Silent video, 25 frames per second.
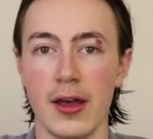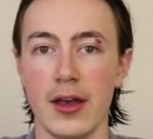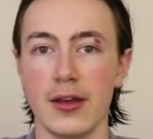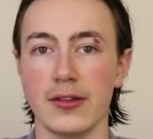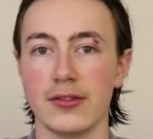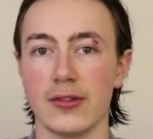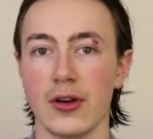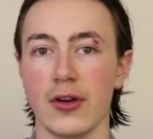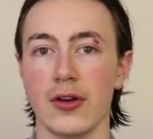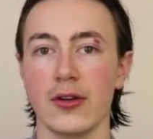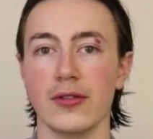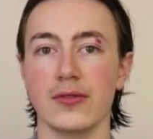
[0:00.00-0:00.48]

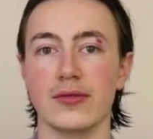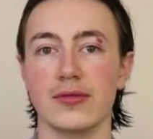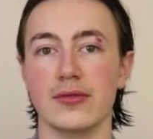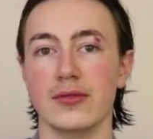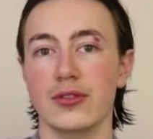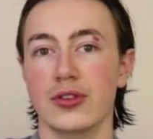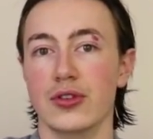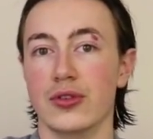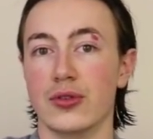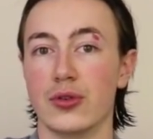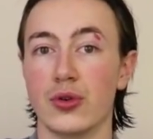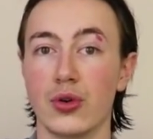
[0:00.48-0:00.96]
So
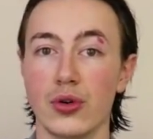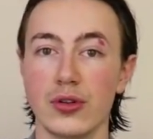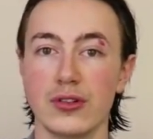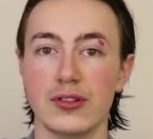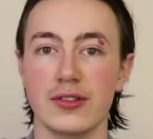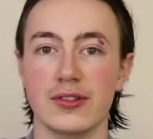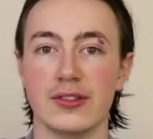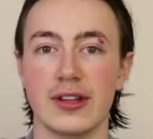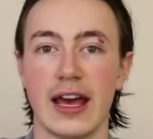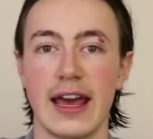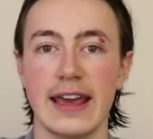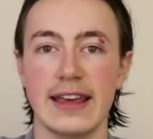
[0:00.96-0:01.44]
you could
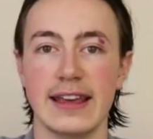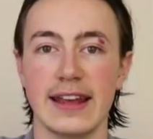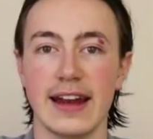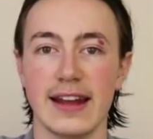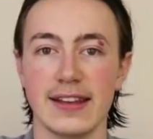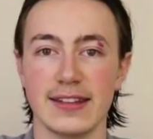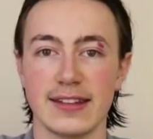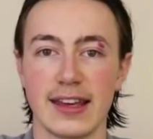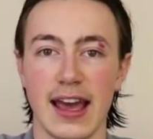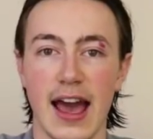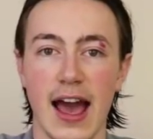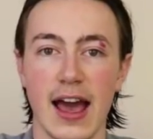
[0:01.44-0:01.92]
just take it
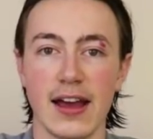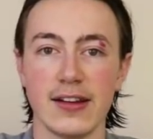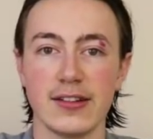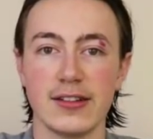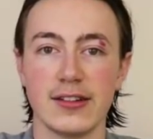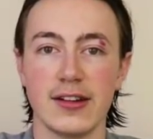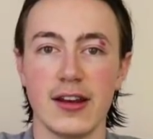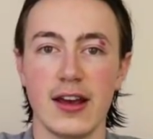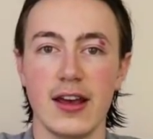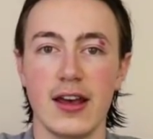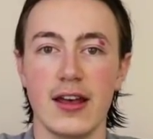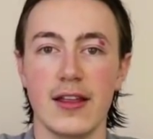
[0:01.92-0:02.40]
as
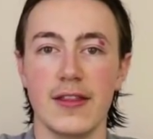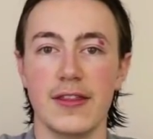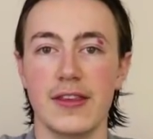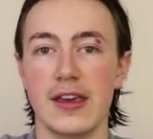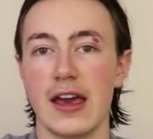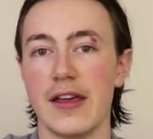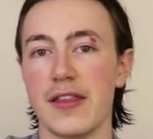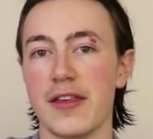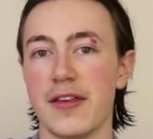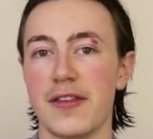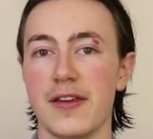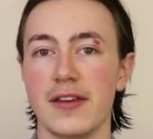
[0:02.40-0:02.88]
cash the
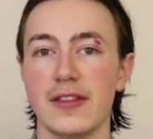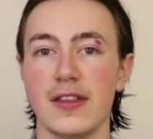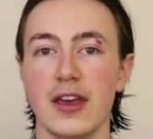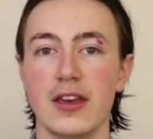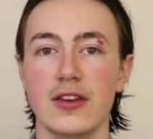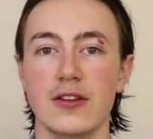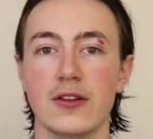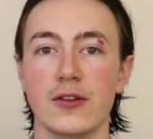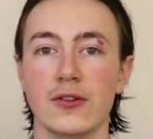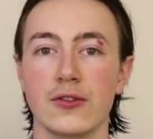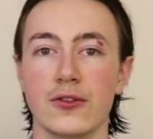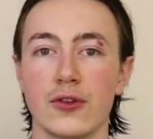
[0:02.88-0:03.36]
other thing that
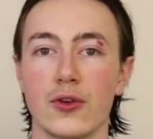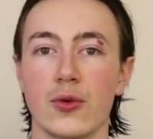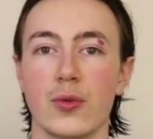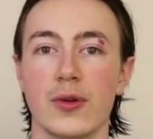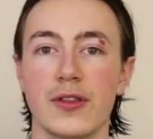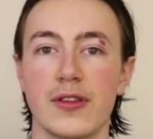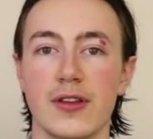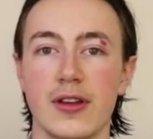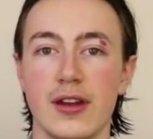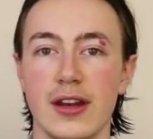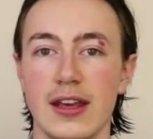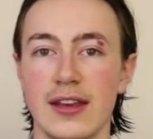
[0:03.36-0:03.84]
you could do
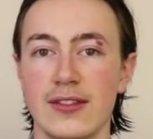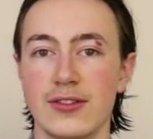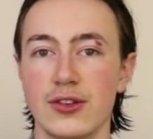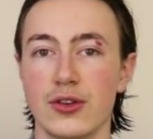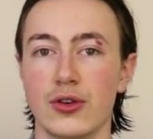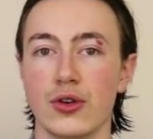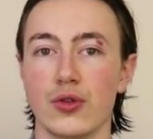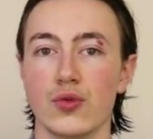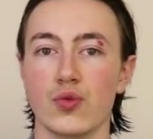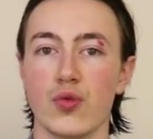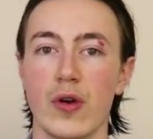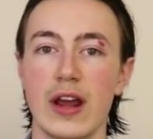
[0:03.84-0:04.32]
with it is you
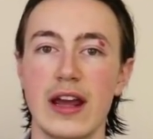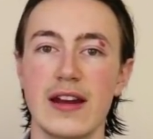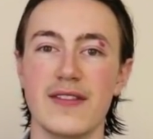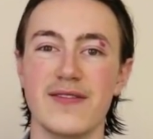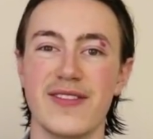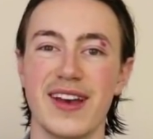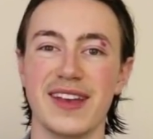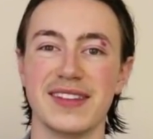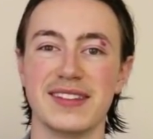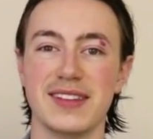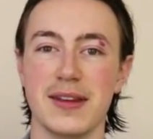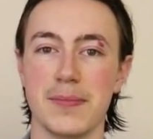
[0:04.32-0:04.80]
could
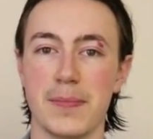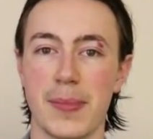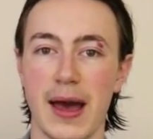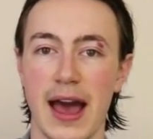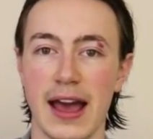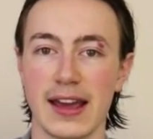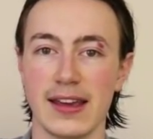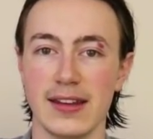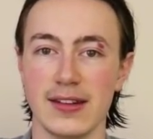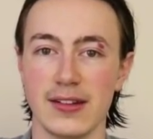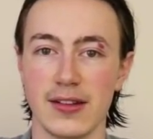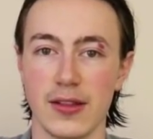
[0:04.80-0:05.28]
reinvest it
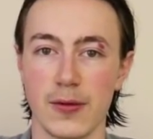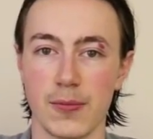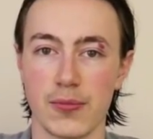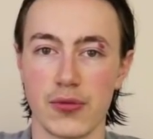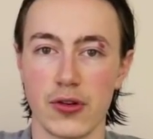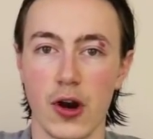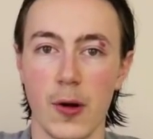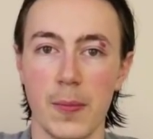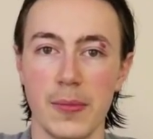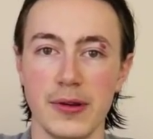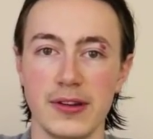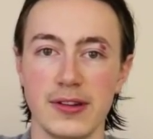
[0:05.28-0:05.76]
back into the
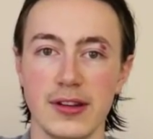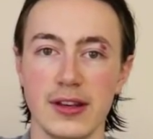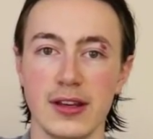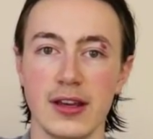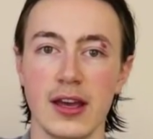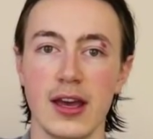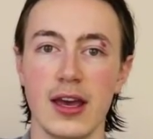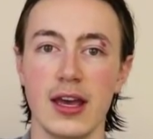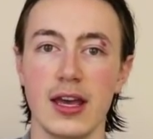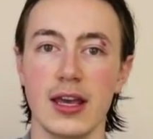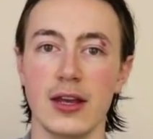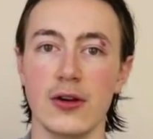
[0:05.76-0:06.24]

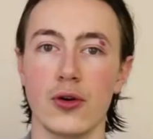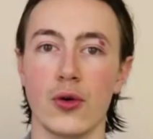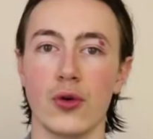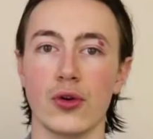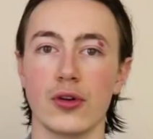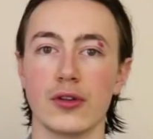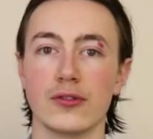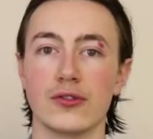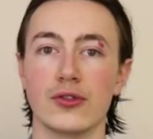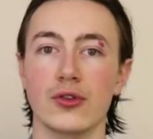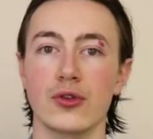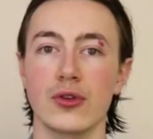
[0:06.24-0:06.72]
property in
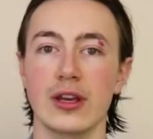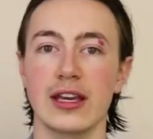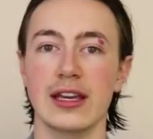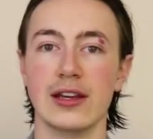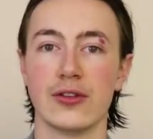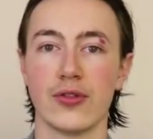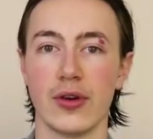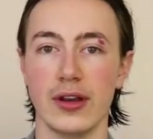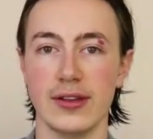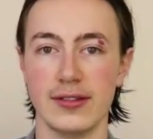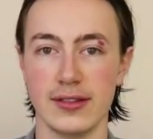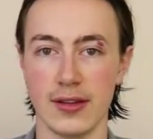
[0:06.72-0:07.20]
order to
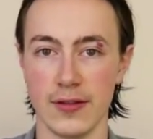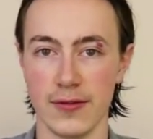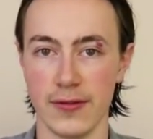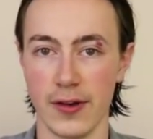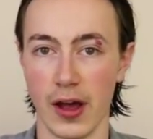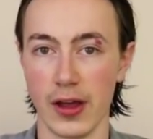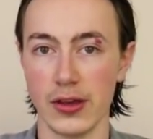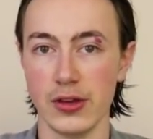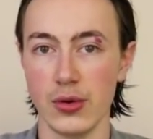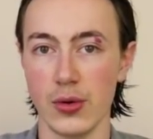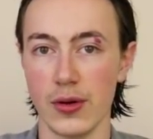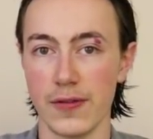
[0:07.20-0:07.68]
increase the
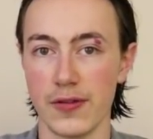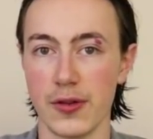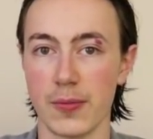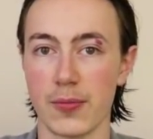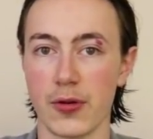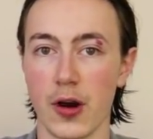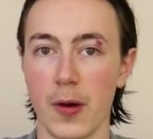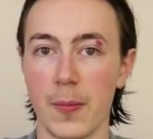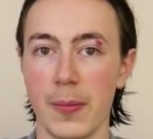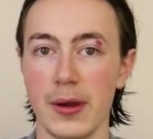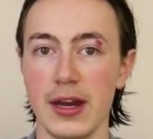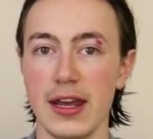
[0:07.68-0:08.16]
value of the
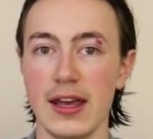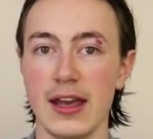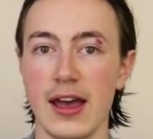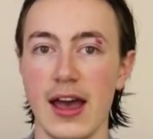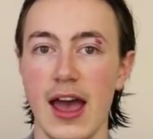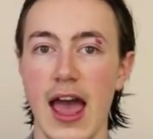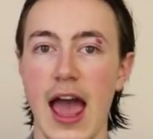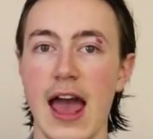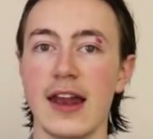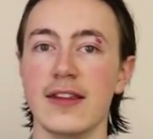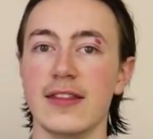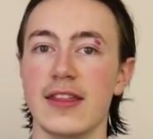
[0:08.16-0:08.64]
property
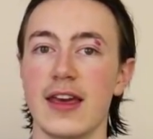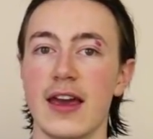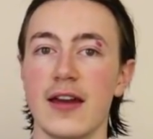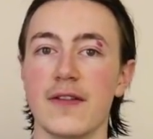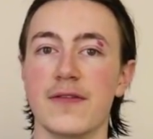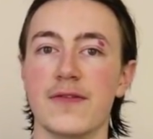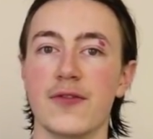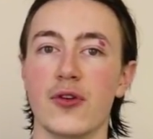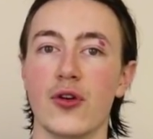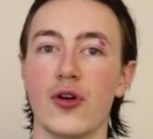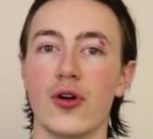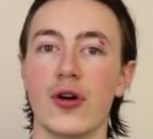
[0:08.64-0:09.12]
and
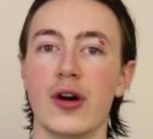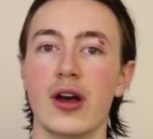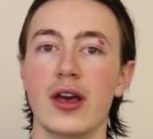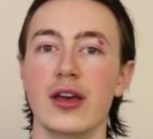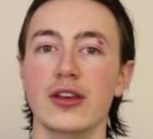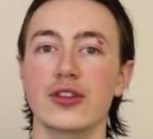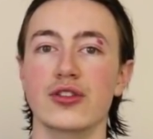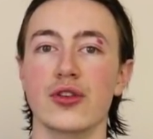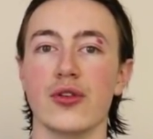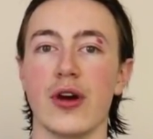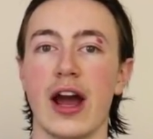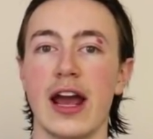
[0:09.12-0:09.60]
therefore
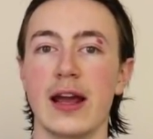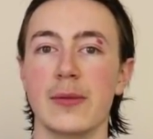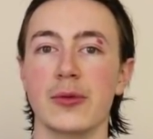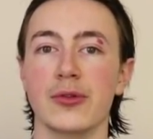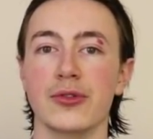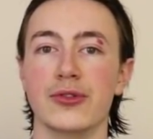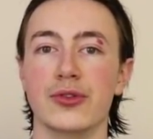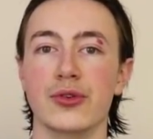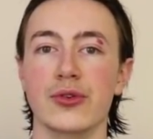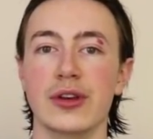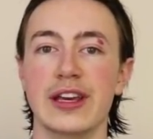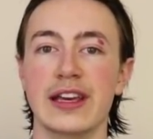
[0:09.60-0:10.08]
you're able
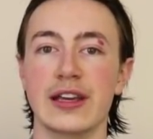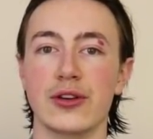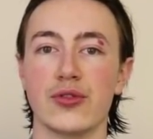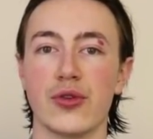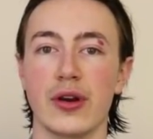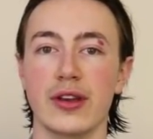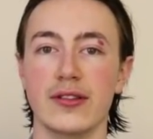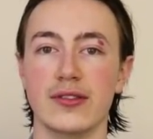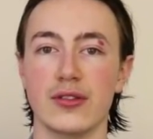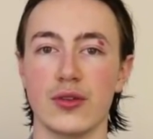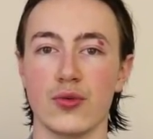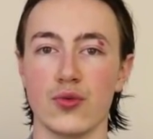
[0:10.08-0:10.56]
to
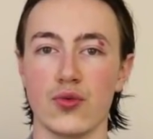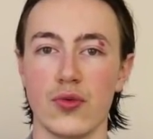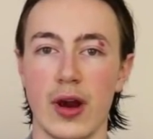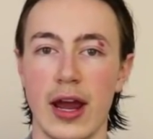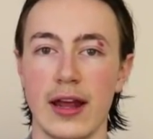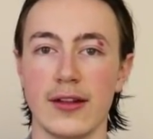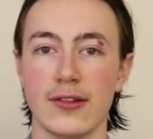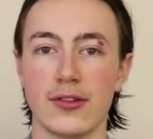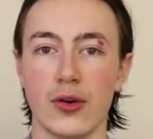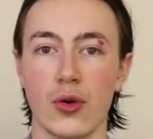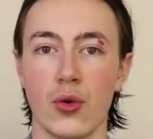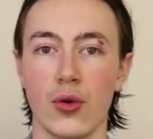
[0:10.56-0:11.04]
increase the
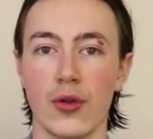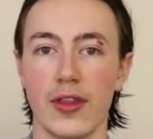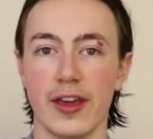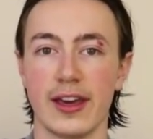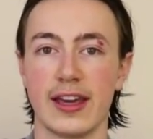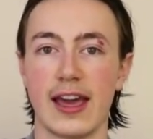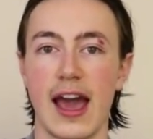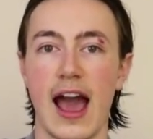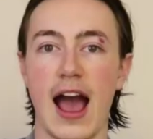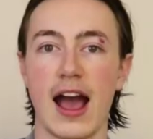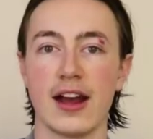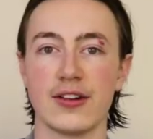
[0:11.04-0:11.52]
rent or the
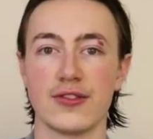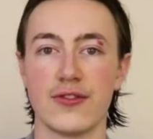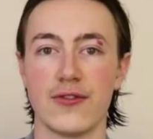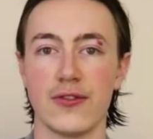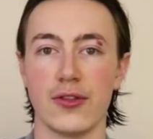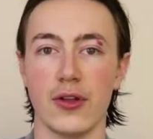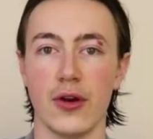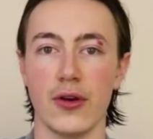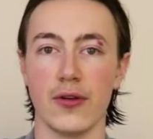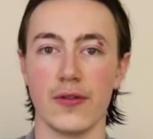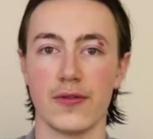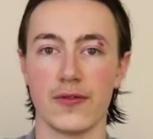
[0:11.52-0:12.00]
cash
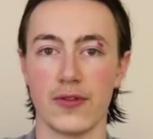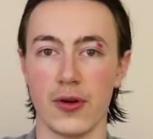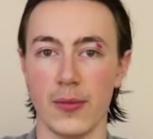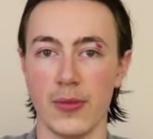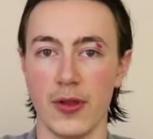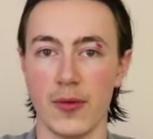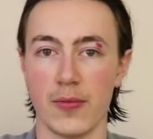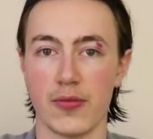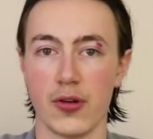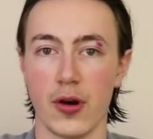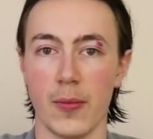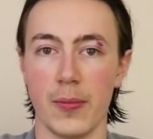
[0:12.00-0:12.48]
flow from
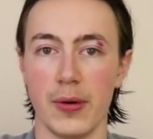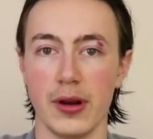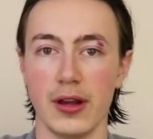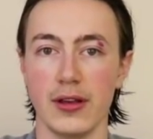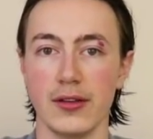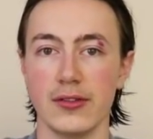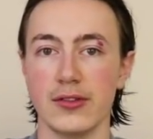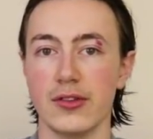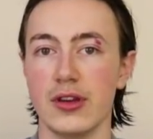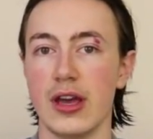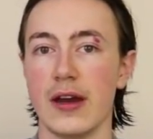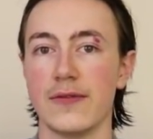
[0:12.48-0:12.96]
the property.
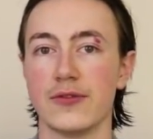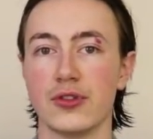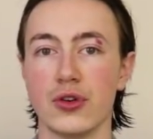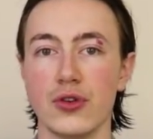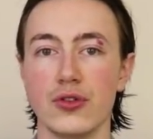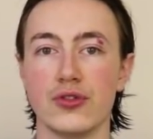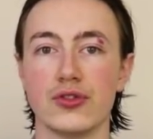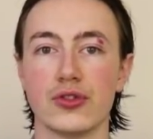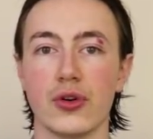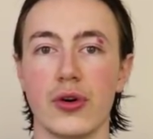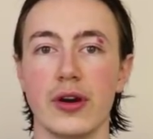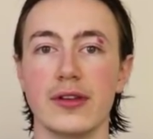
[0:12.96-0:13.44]
So you have
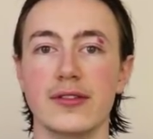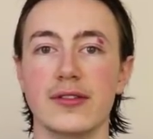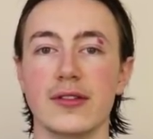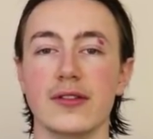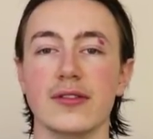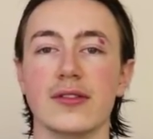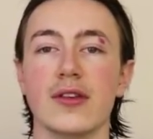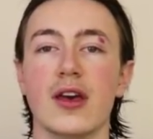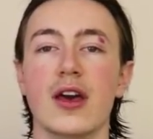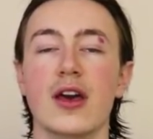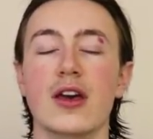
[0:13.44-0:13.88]
two choices.